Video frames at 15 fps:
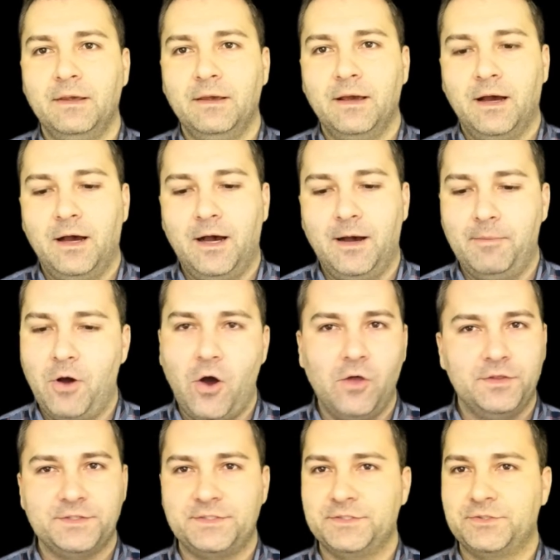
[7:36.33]
All
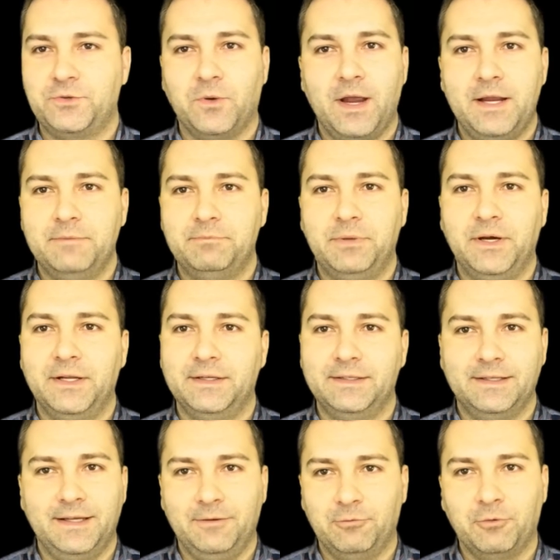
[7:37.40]
this is great, but
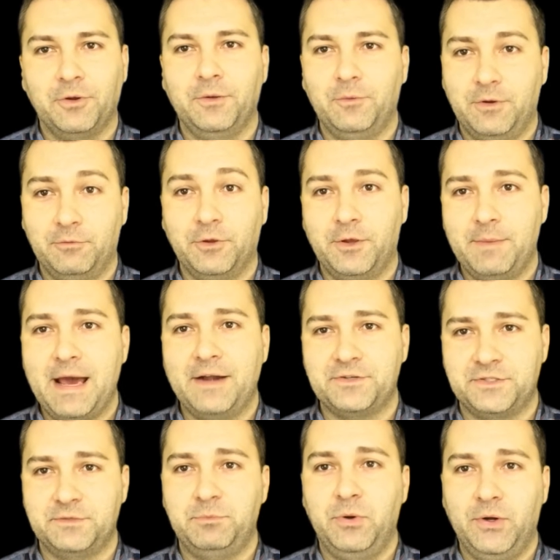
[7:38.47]
what really
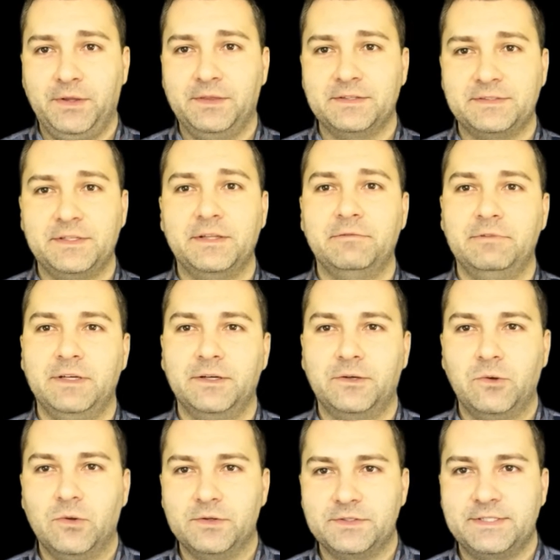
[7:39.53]
matters is putting this in the
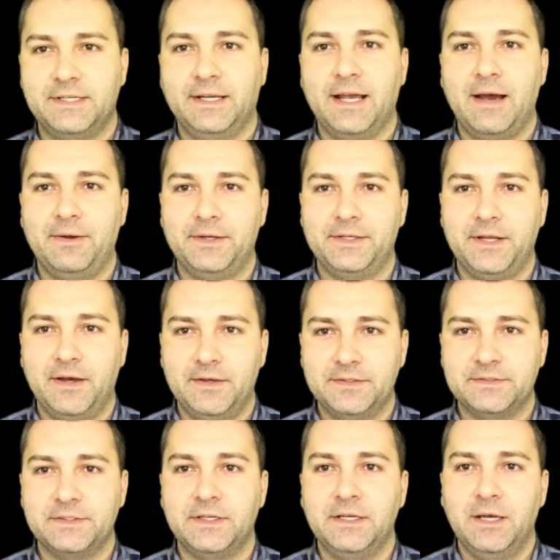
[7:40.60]
vehicle and seeing how it
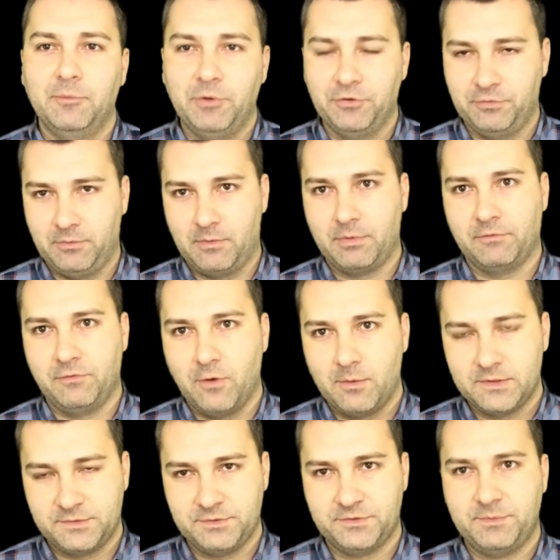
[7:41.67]
does, both from a
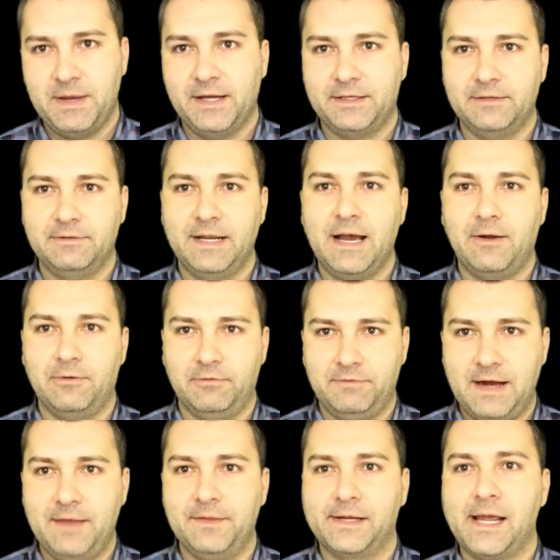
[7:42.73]
performance perspective and how
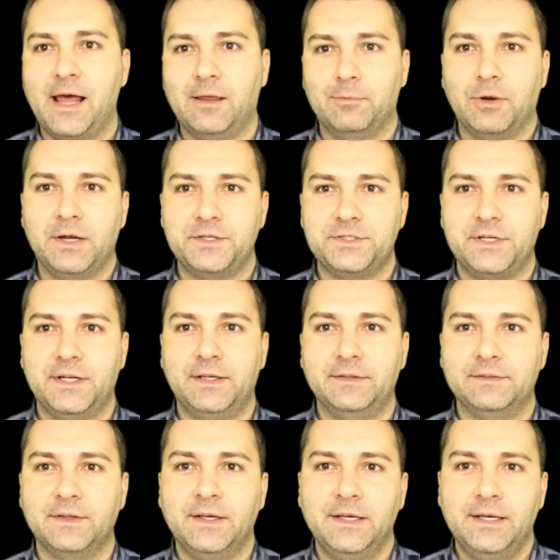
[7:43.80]
refined the calibration
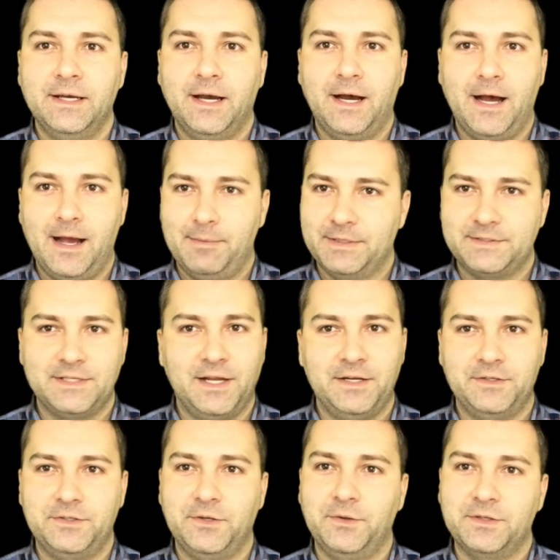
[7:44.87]
is. I'm
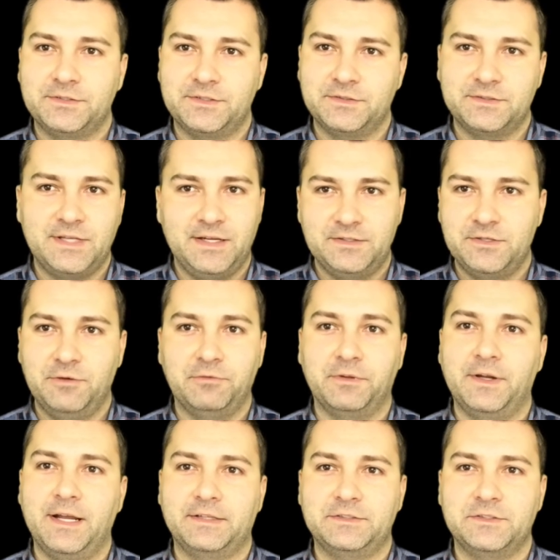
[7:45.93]
excited to do this, so stay tuned for
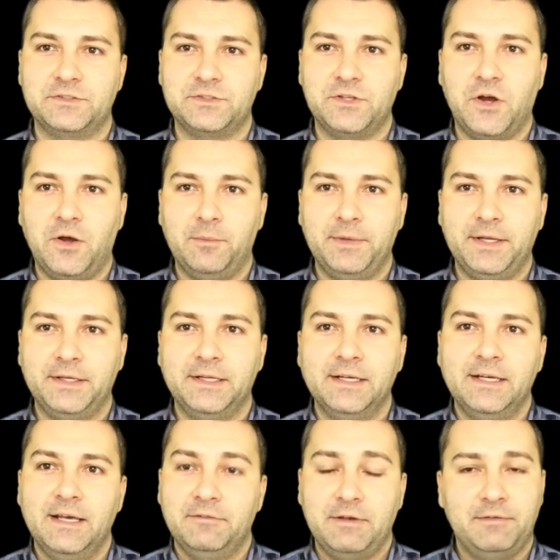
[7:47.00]
the next installment. If
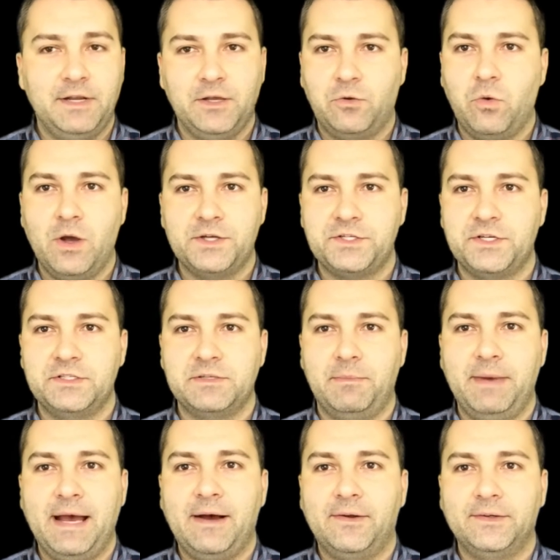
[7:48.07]
you have any questions
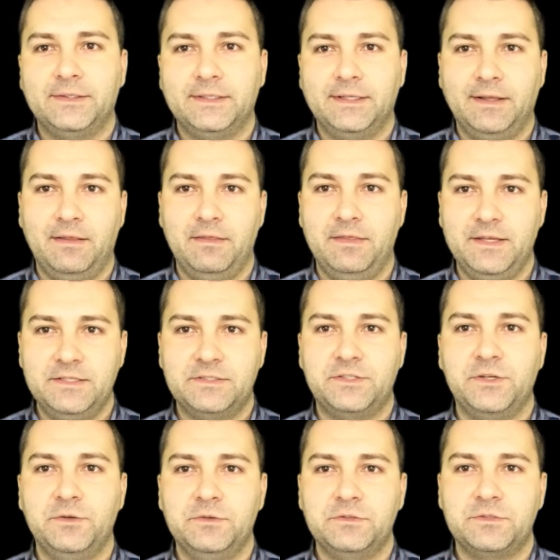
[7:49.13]
about these
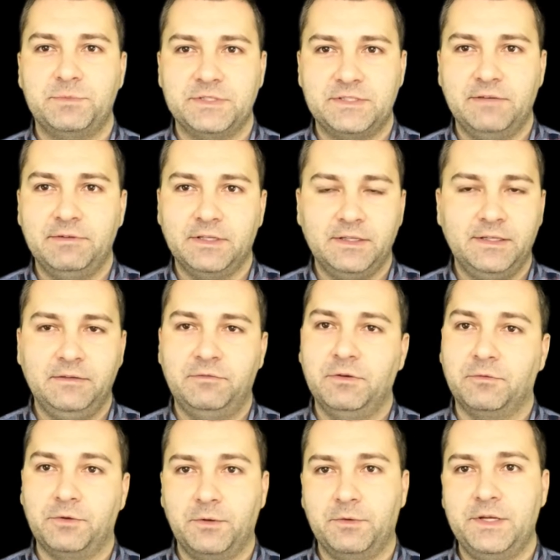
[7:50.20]
tunes specifically, feel
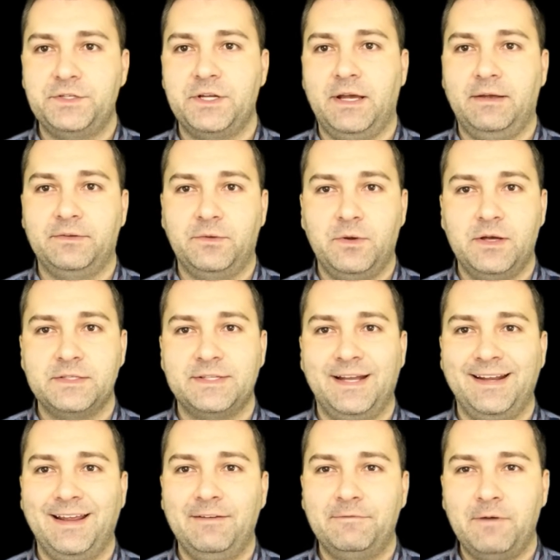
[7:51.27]
free to reach out to us
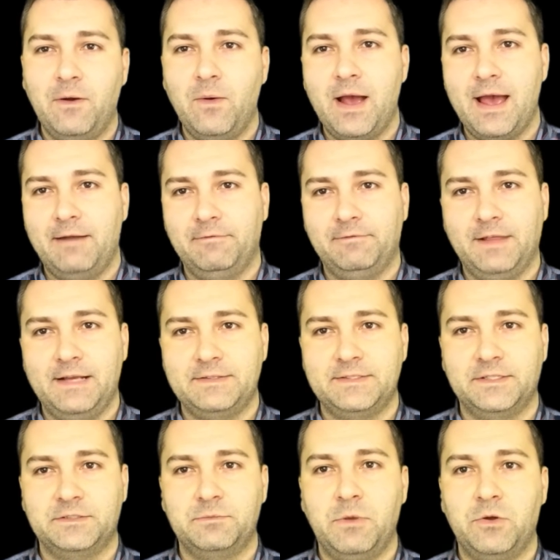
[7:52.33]
at
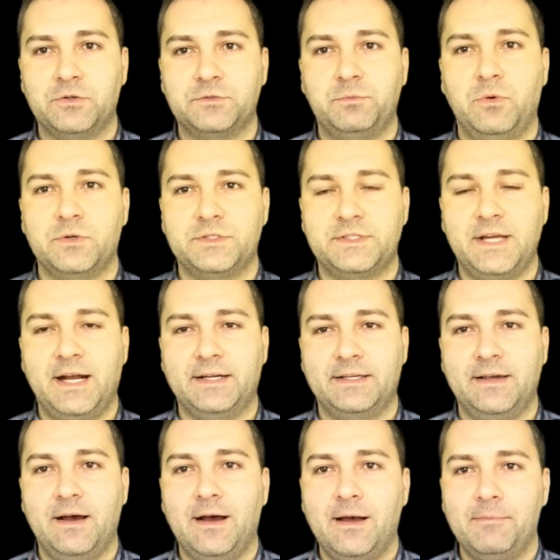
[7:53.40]

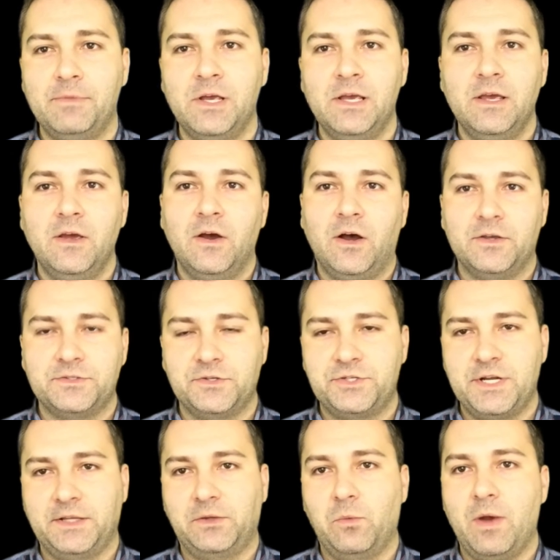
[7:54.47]
info@flat6motorsports.com. Also
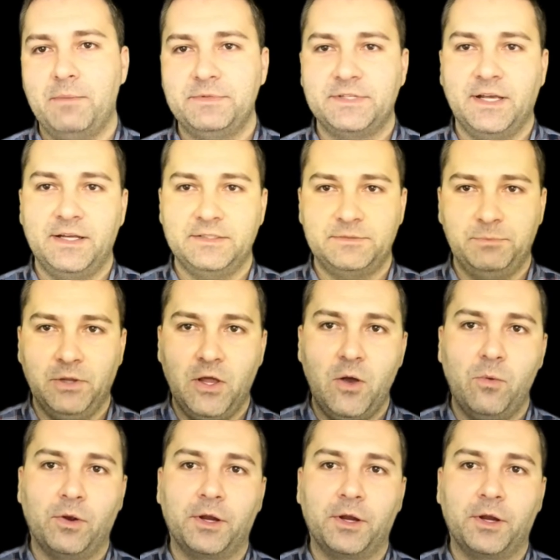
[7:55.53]
check the websites below.